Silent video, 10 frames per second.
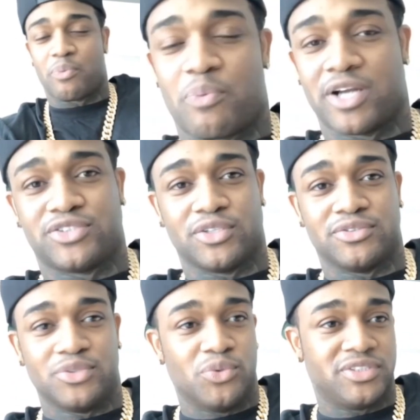I probably
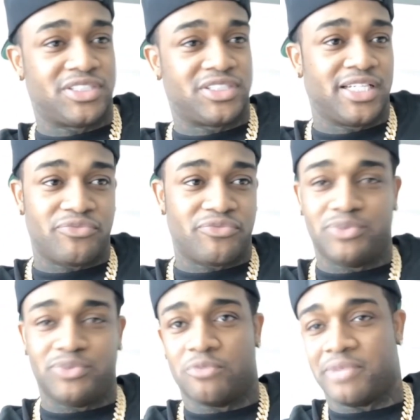start doing
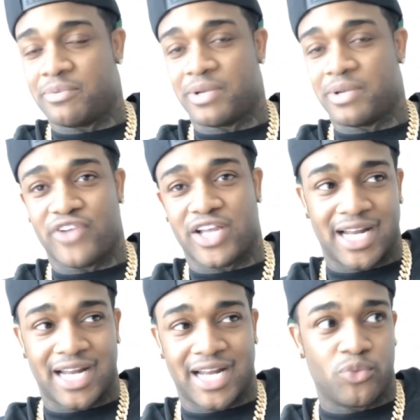doing making, making faces
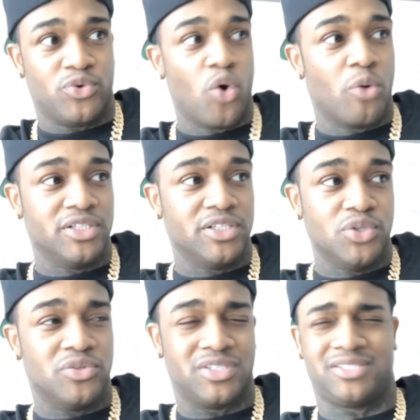that I don't normally
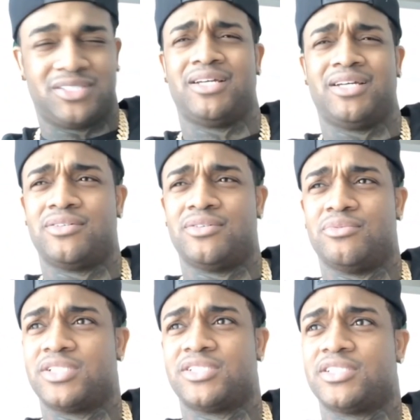do, and it's like, yo,
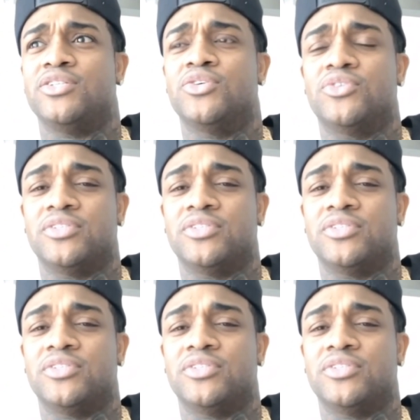what is this kid